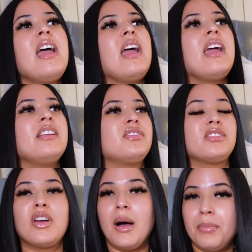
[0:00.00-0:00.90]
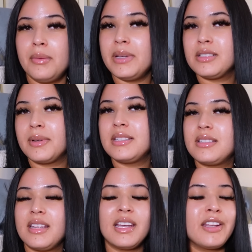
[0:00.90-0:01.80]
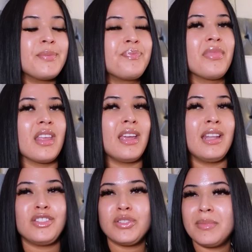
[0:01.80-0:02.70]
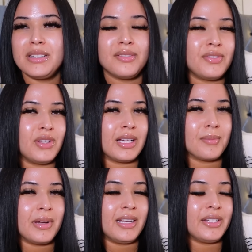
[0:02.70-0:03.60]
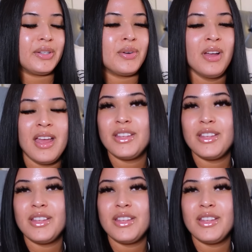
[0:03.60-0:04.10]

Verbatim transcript: It just complements my skin and it just makes me feel like a baddie, you know?